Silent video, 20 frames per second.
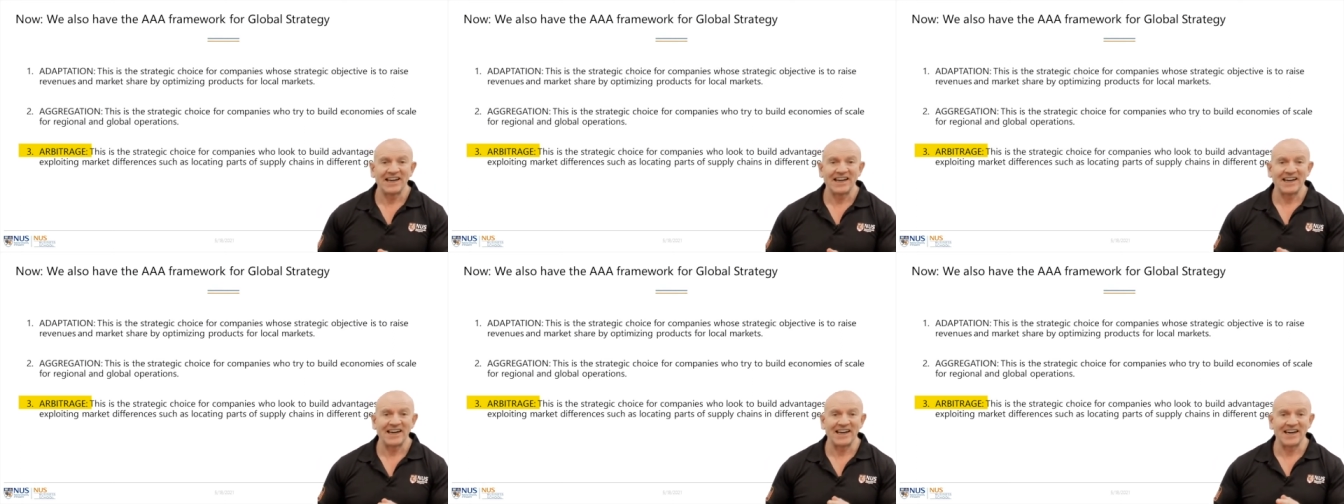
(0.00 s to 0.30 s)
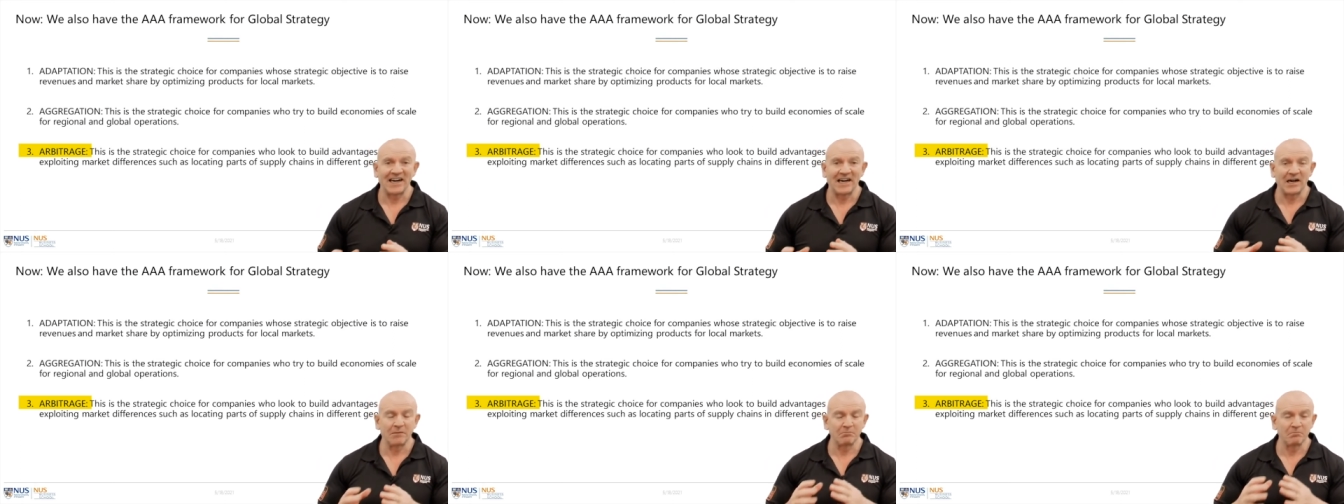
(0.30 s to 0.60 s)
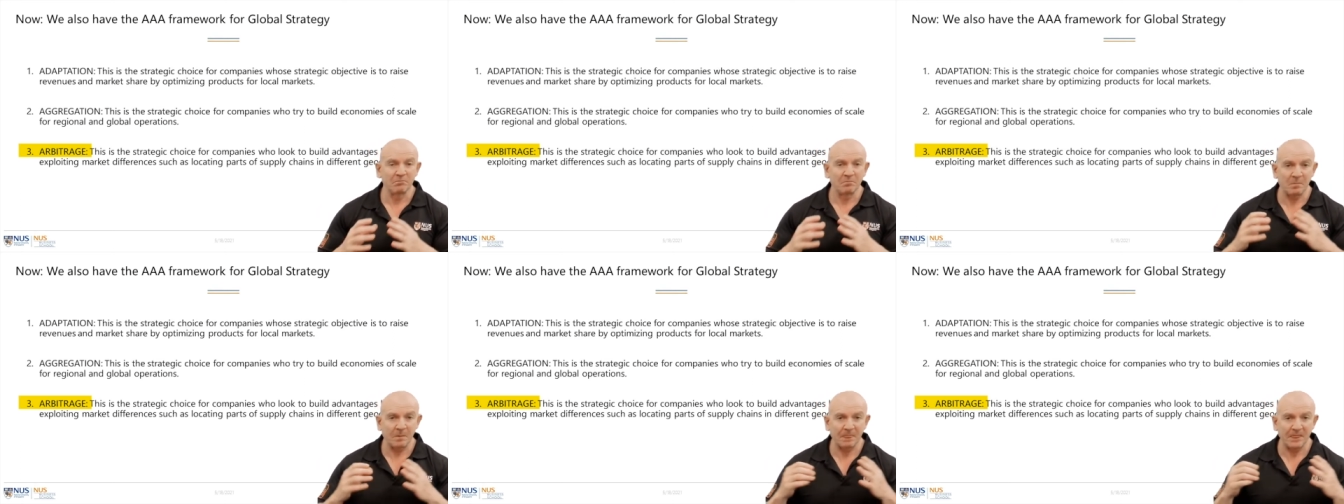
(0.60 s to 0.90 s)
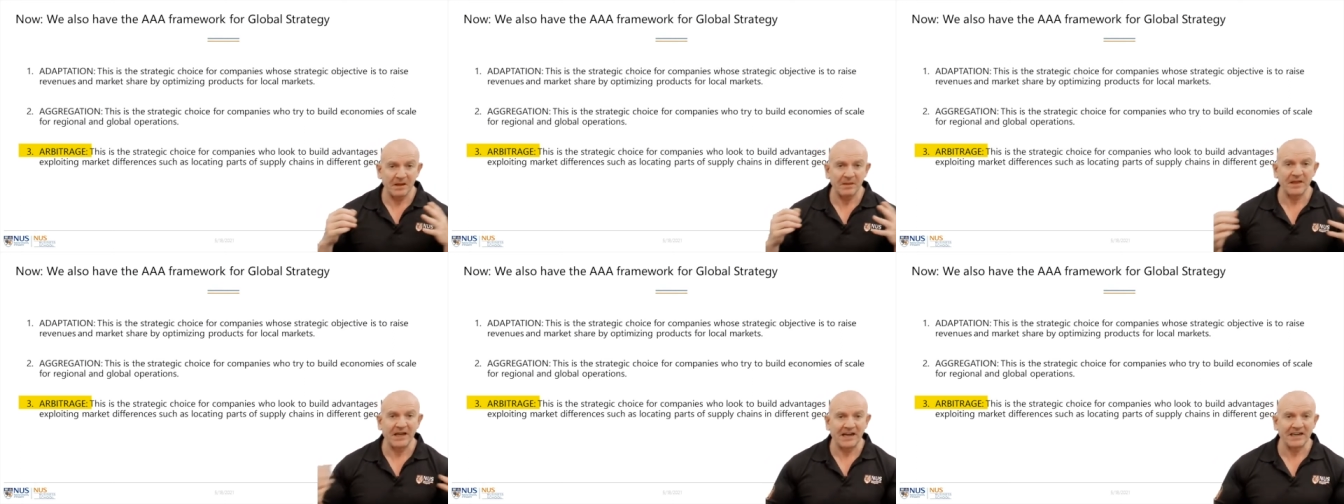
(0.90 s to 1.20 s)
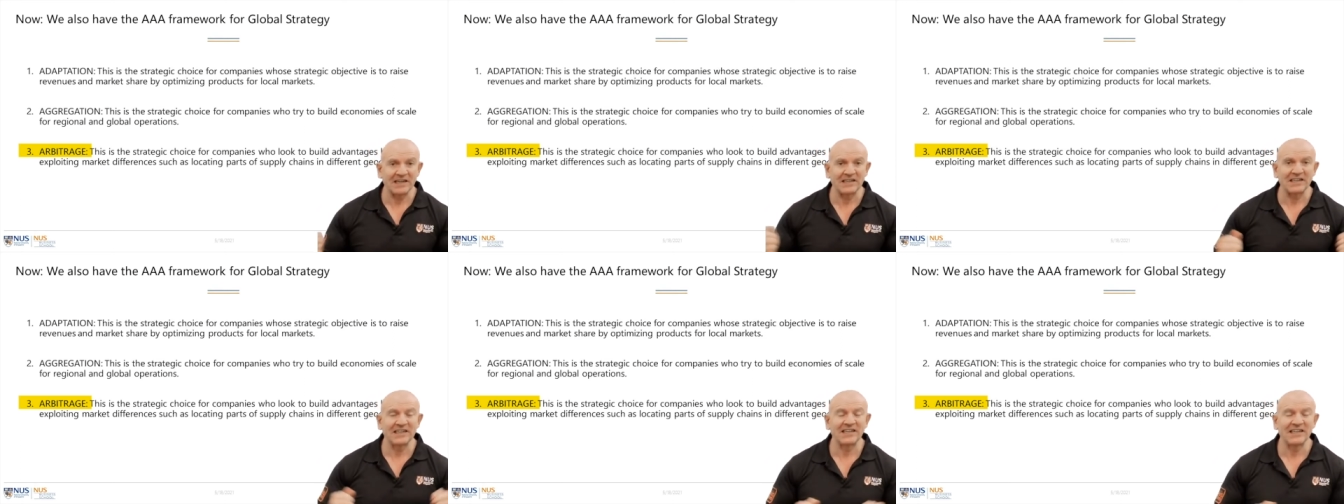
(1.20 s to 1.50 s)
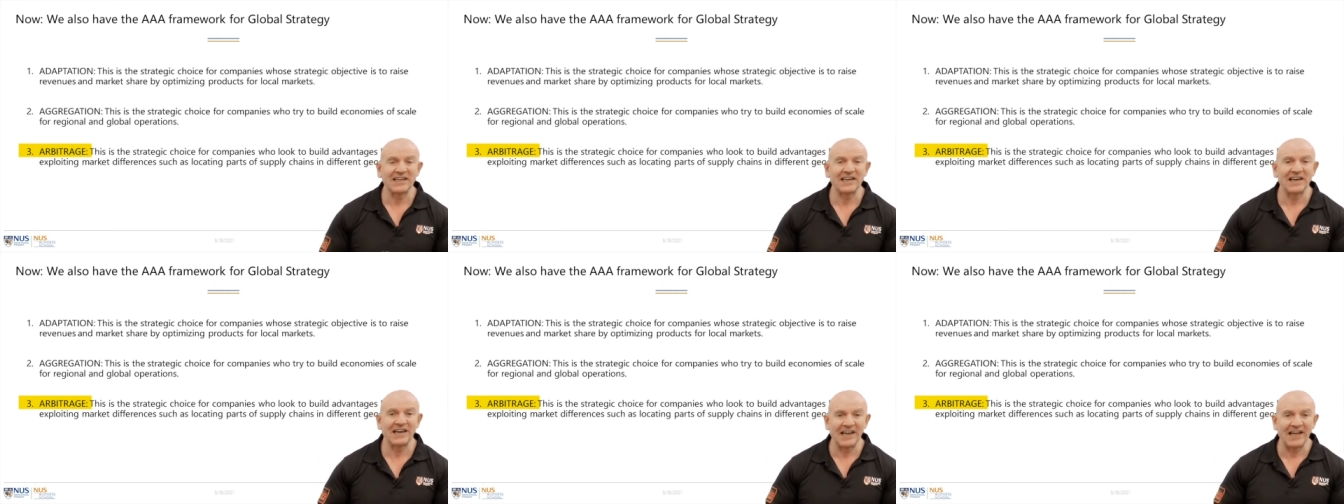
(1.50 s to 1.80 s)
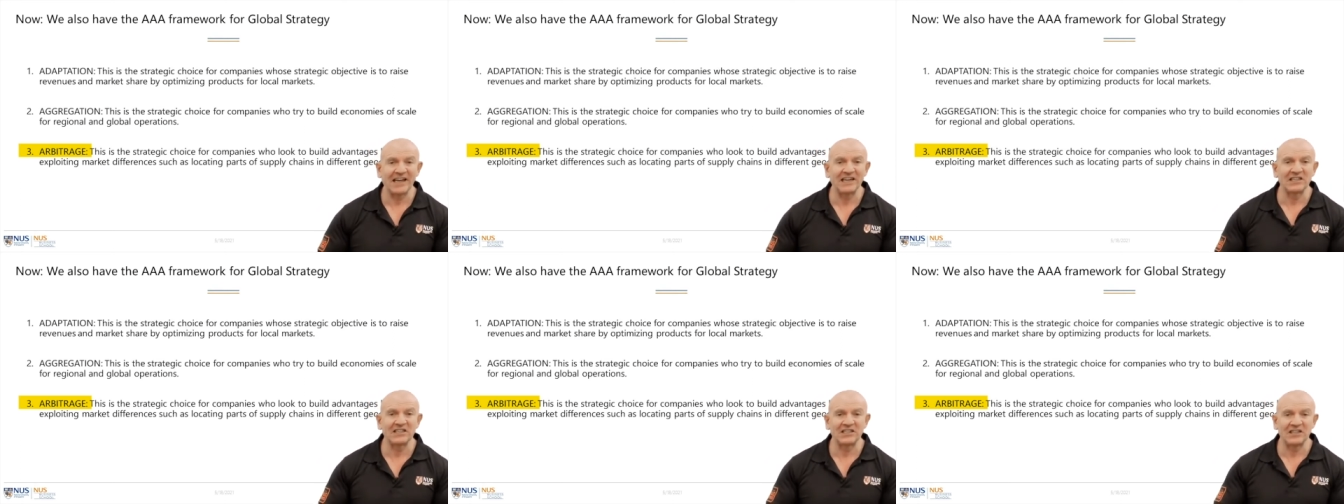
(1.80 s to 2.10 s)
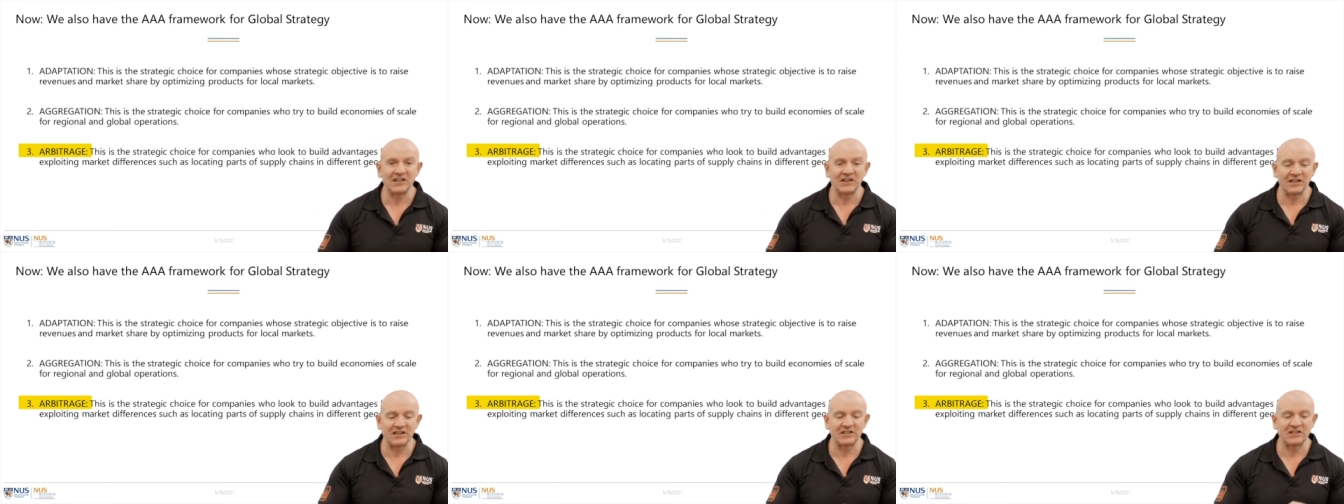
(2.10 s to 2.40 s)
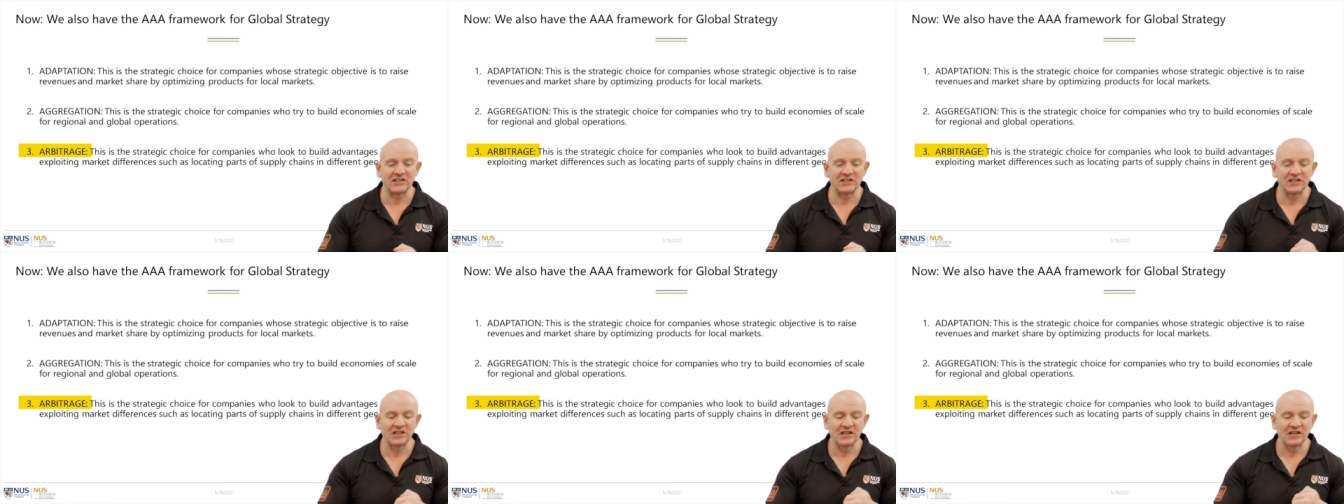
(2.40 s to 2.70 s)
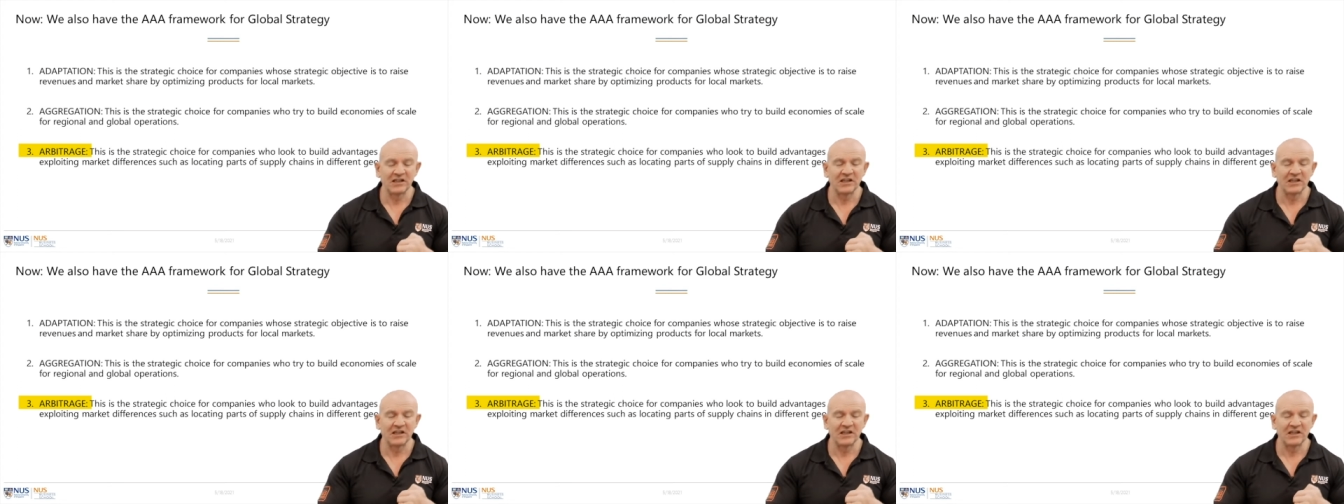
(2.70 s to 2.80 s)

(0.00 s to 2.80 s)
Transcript: that led to this